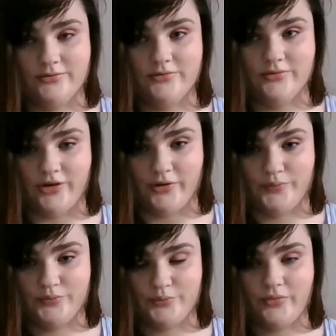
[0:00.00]
Now,
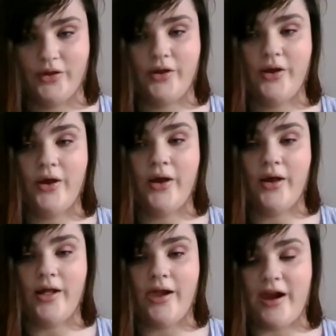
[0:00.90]

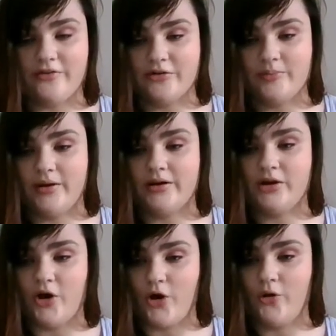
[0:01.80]
everybody
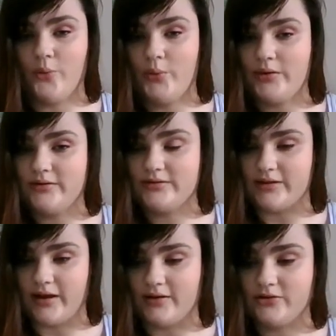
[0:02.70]
always
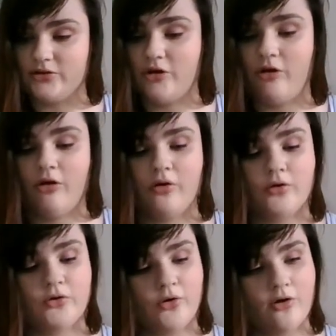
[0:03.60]
says,
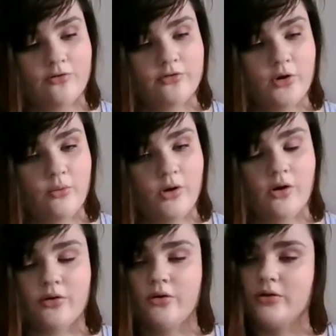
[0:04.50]
go for a
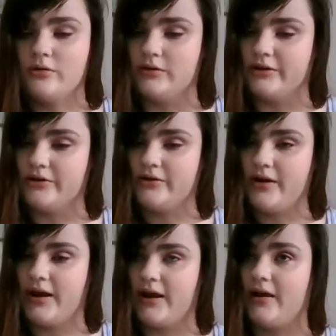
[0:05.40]
walk, clear your
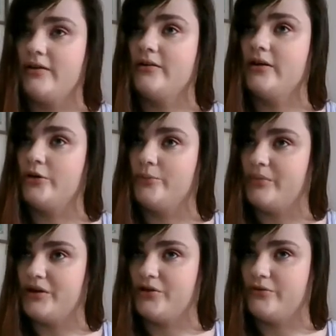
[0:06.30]
head, it'll
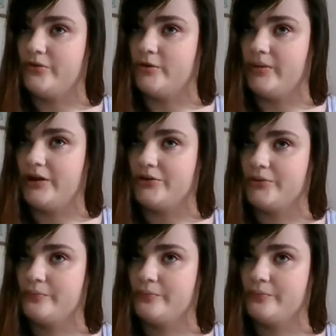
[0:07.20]
make you feel better.